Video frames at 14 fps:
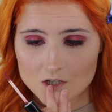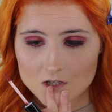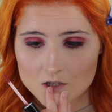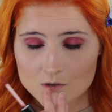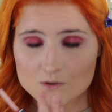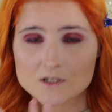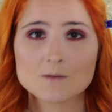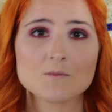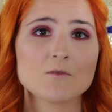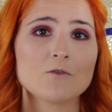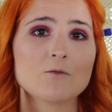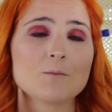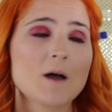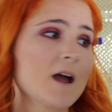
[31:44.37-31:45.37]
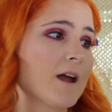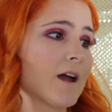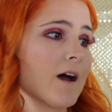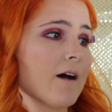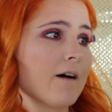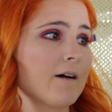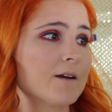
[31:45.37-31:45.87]
use some of
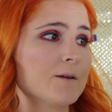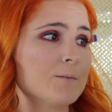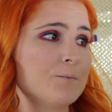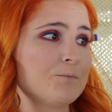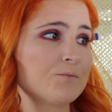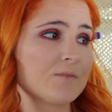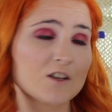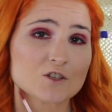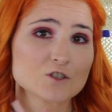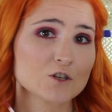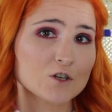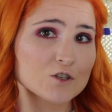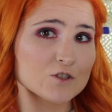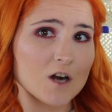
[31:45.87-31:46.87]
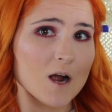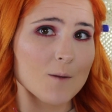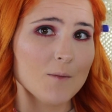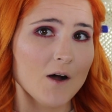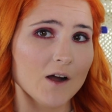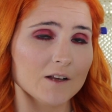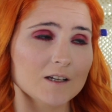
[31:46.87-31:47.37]
my like sugar scrub
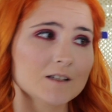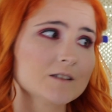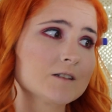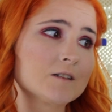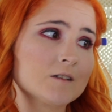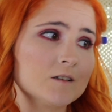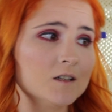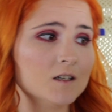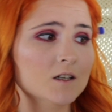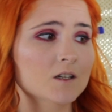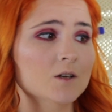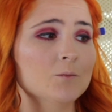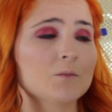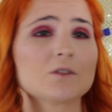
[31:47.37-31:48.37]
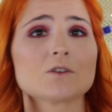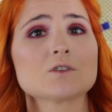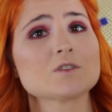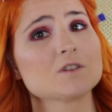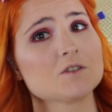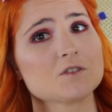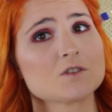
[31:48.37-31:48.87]
on it, but they're
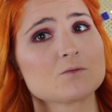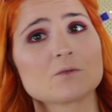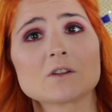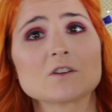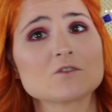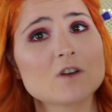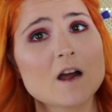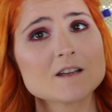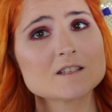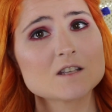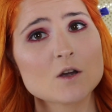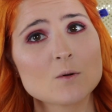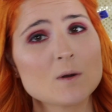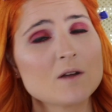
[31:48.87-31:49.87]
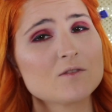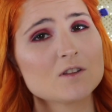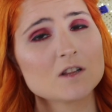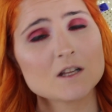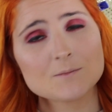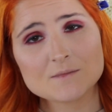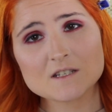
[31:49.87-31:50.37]
still just really dry. So if the
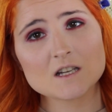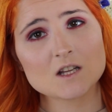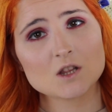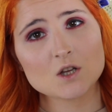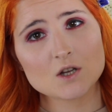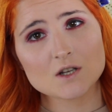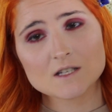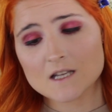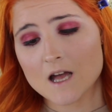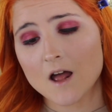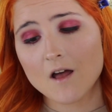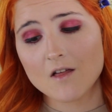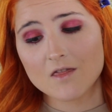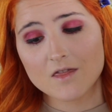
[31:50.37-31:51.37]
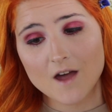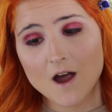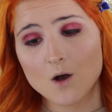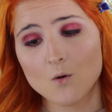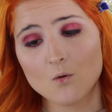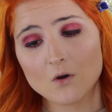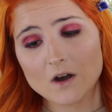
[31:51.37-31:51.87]
lipstick looks
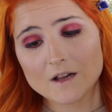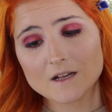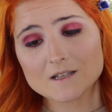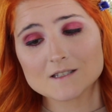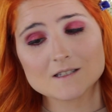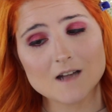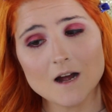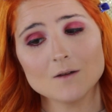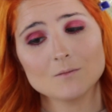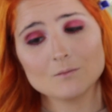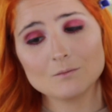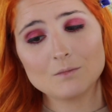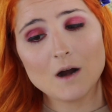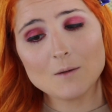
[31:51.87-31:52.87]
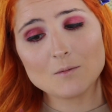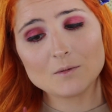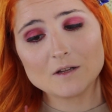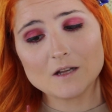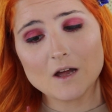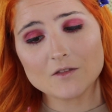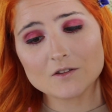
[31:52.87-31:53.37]
that horrid, it's
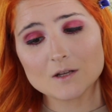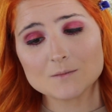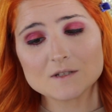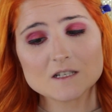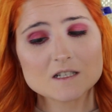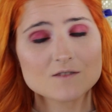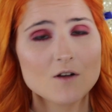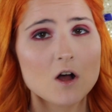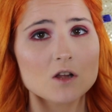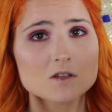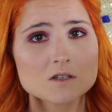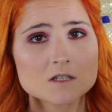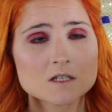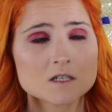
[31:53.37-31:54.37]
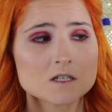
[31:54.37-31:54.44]
probably not the lipstick's fault.